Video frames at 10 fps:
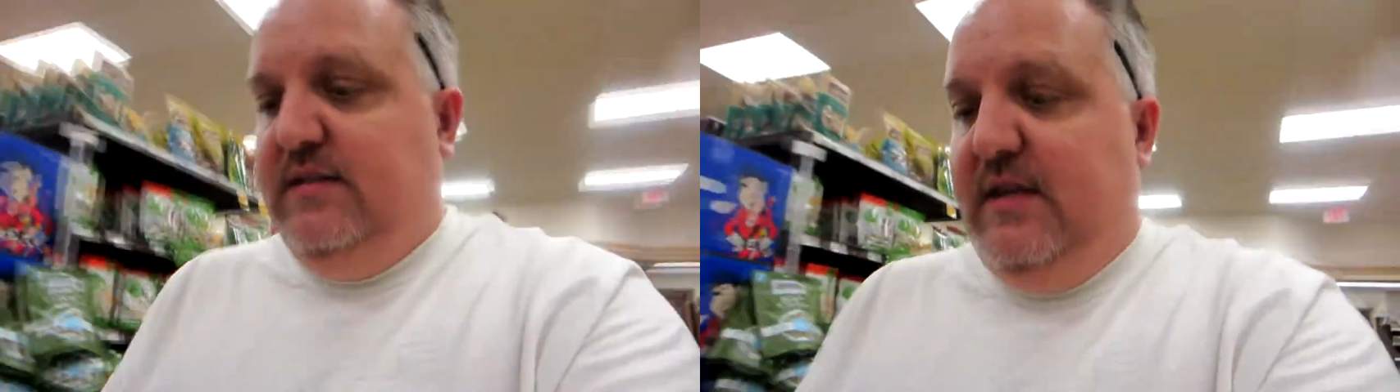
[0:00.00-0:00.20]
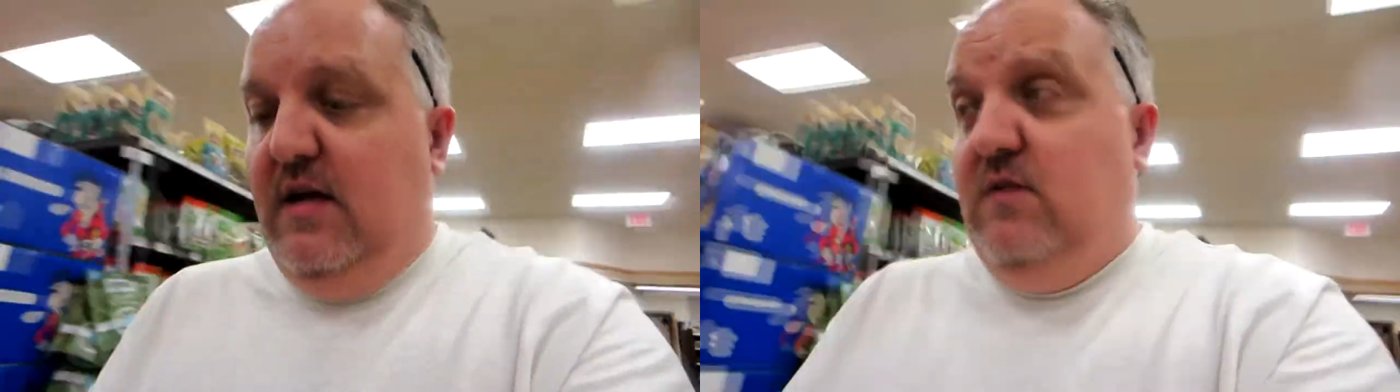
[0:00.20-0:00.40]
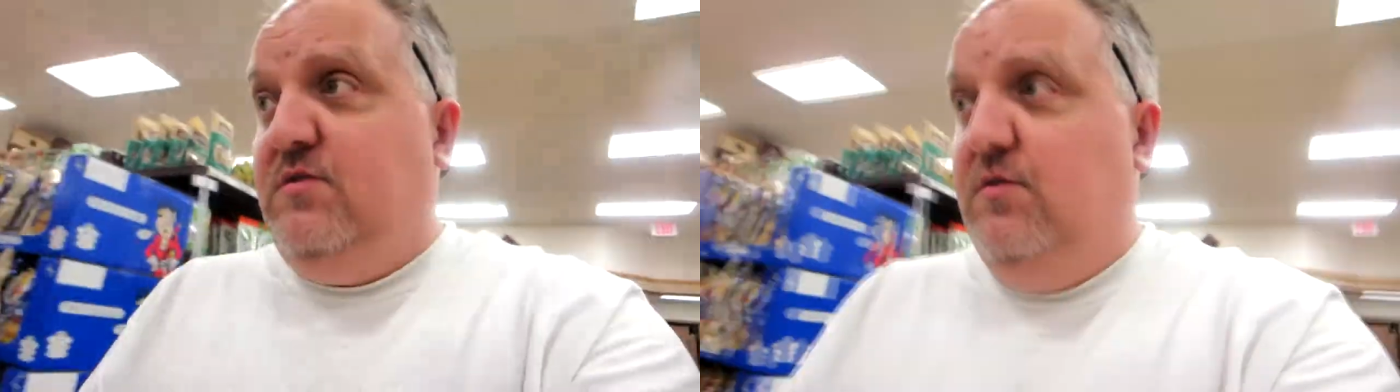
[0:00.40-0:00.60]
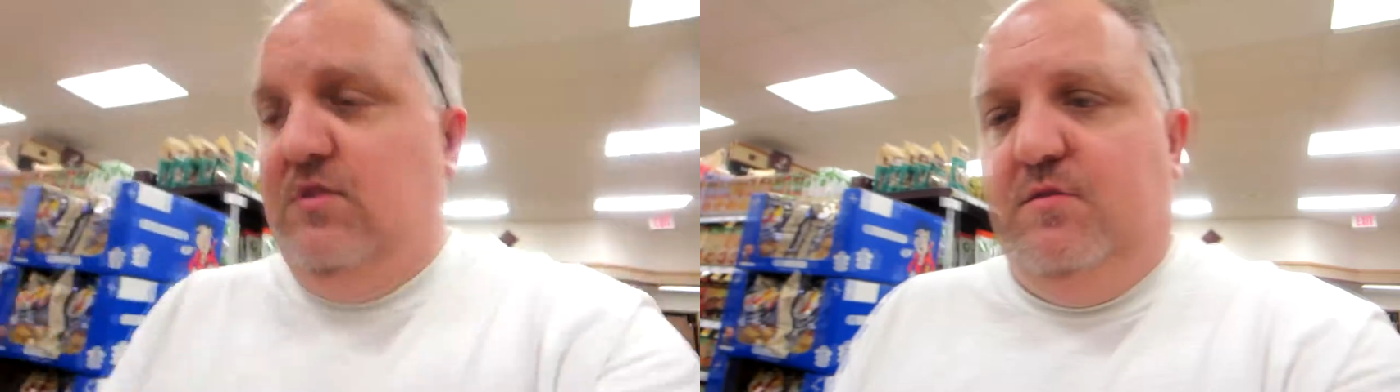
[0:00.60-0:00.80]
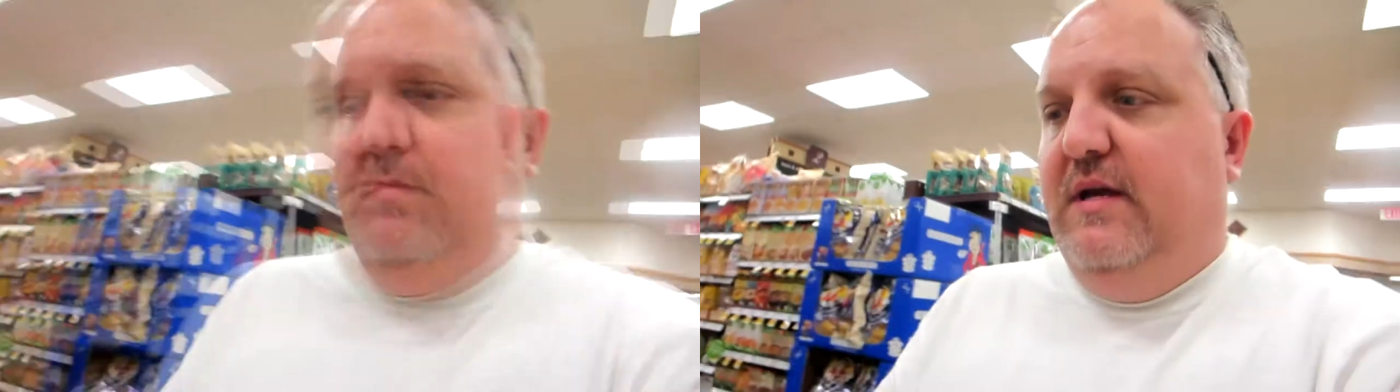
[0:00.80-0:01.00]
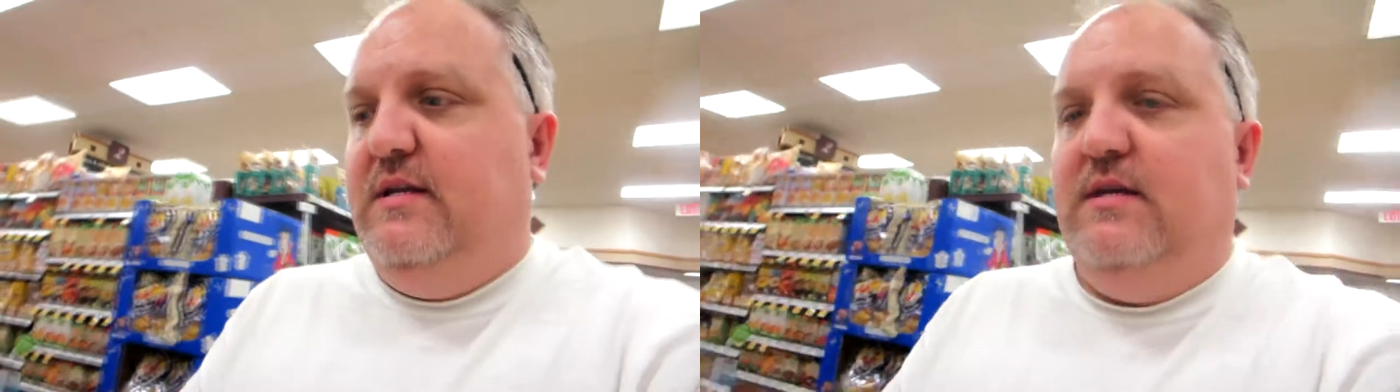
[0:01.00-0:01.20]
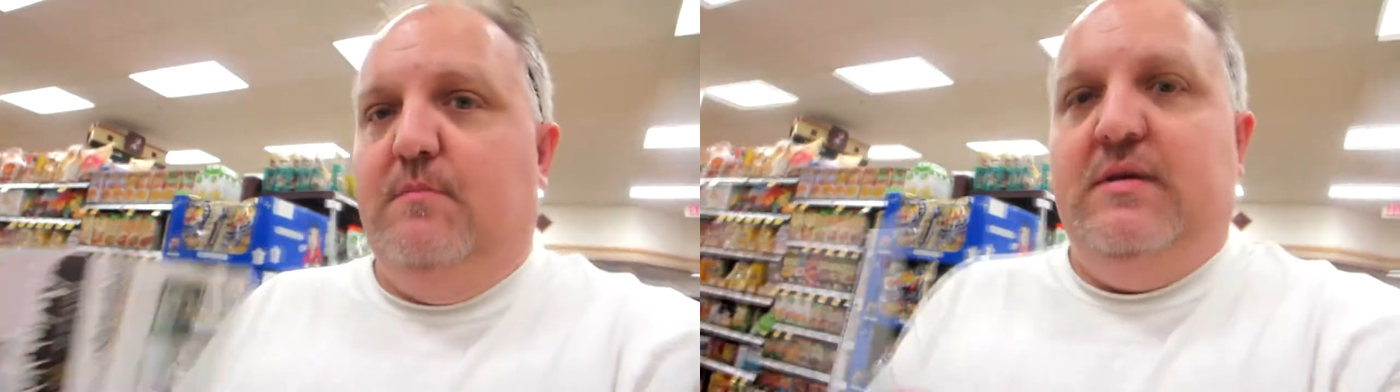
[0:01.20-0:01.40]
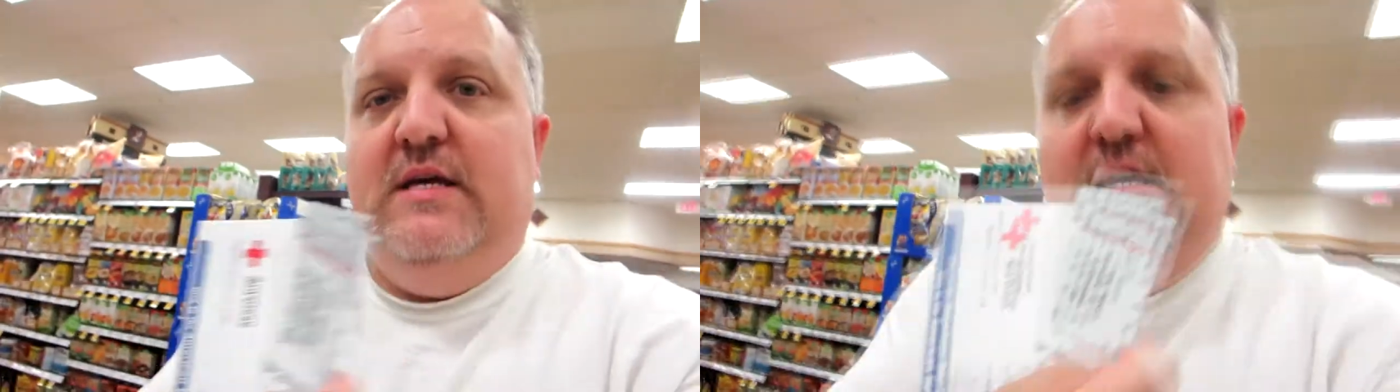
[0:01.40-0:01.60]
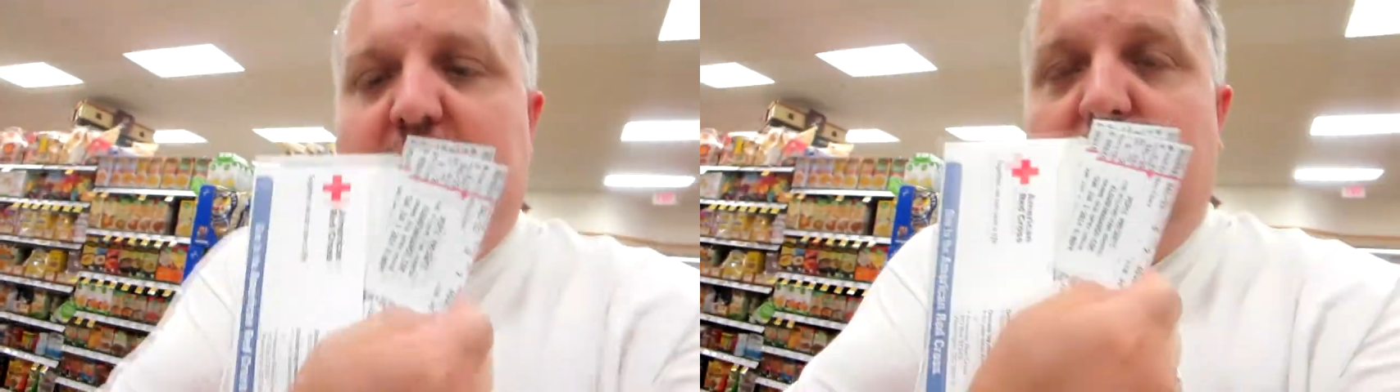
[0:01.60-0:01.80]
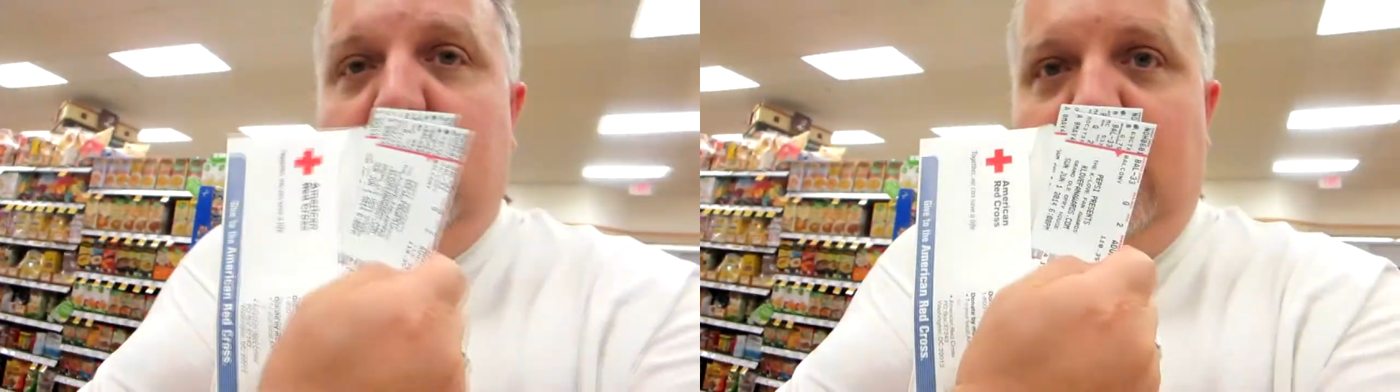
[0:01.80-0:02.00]
and I also just picked up
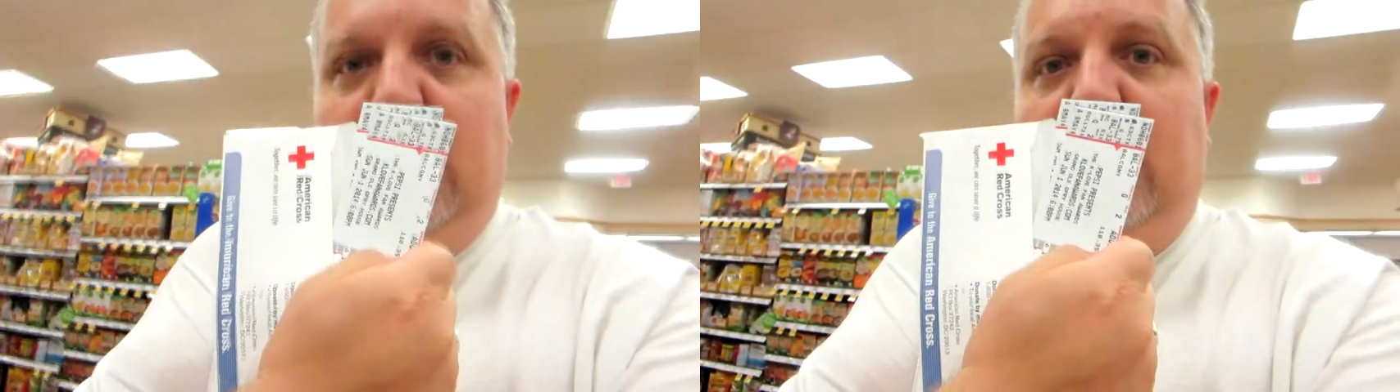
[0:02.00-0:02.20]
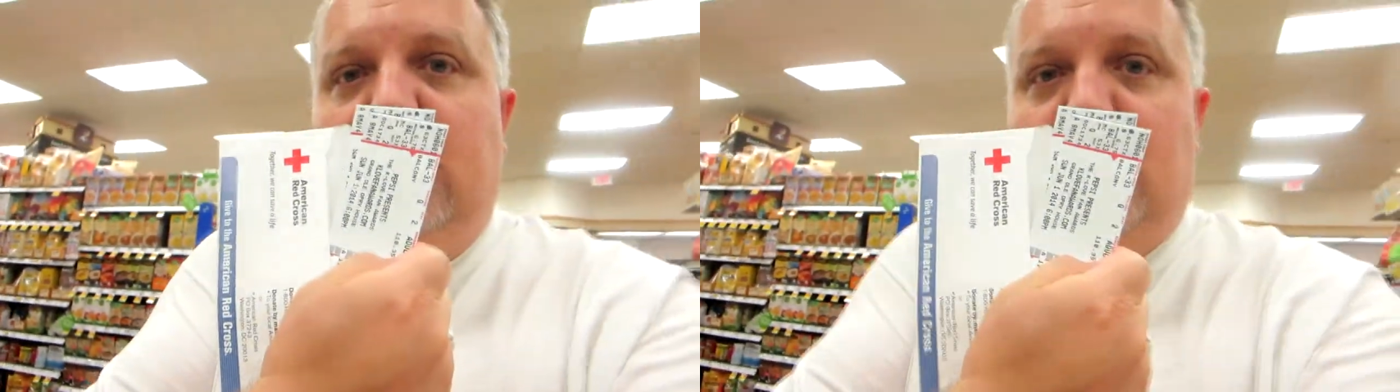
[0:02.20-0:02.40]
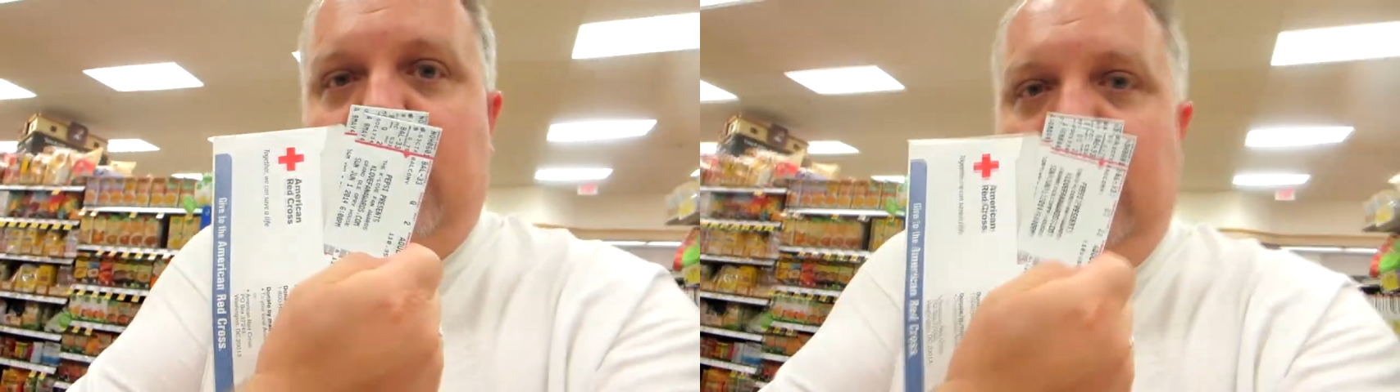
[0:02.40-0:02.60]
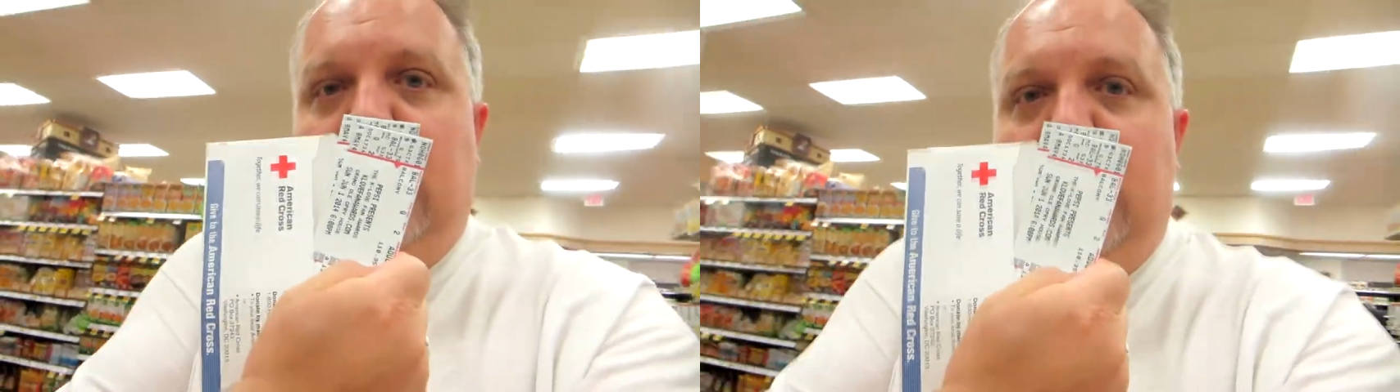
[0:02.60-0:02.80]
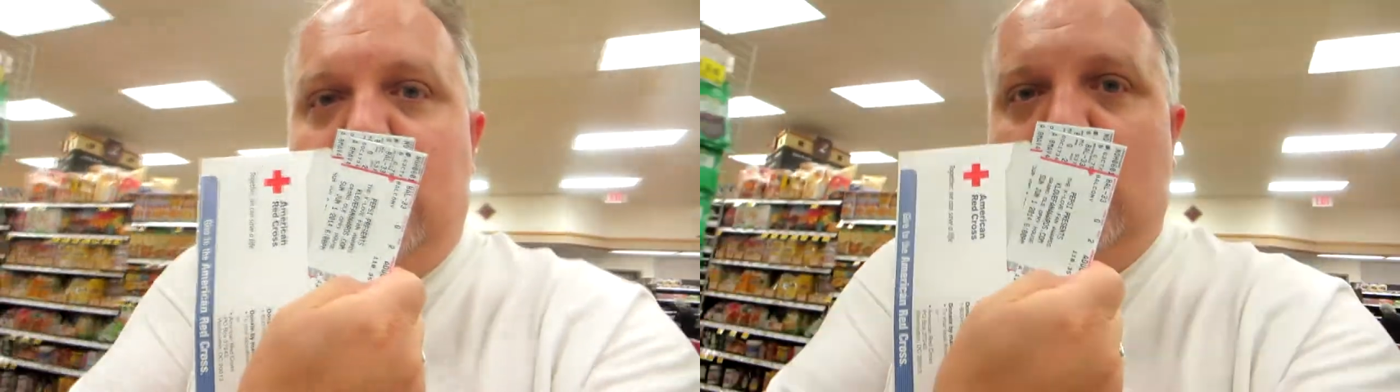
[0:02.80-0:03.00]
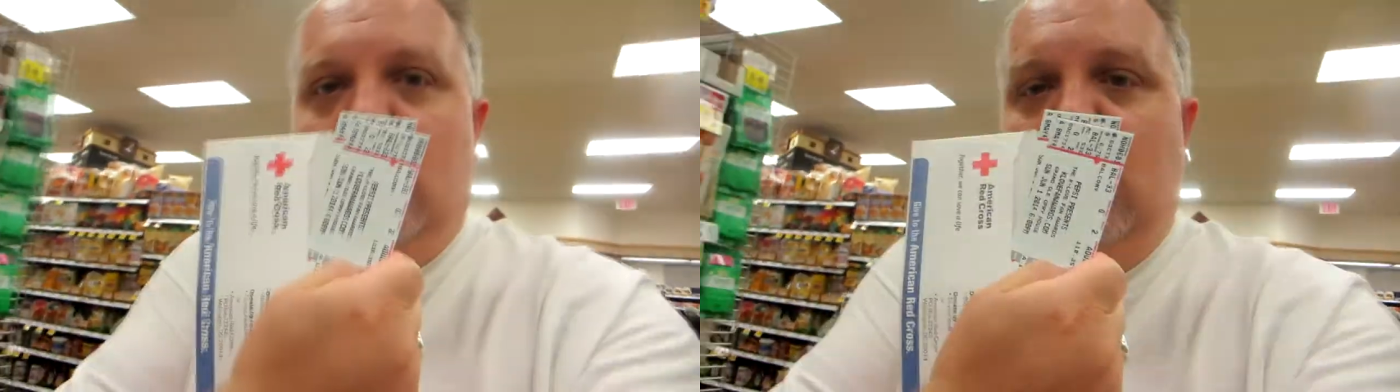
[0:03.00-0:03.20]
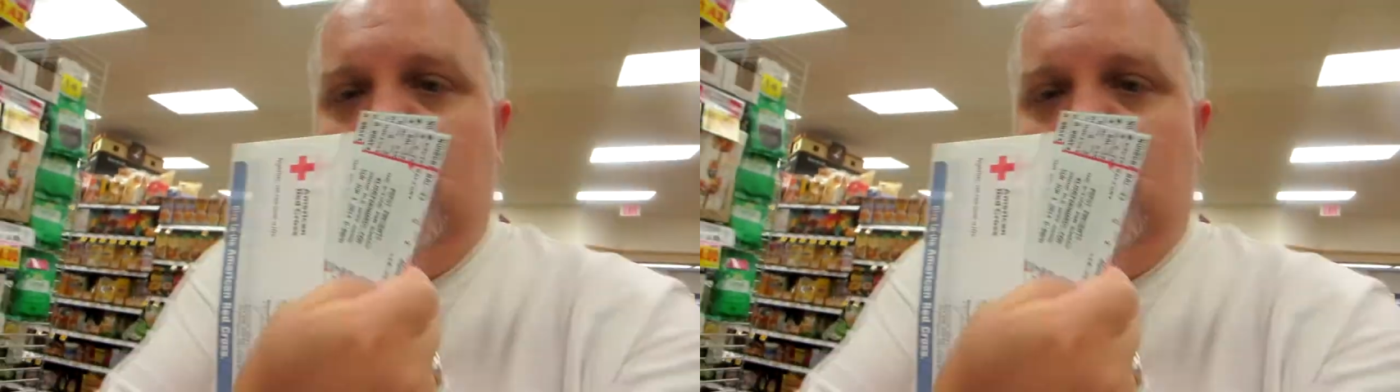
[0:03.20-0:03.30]
these right here.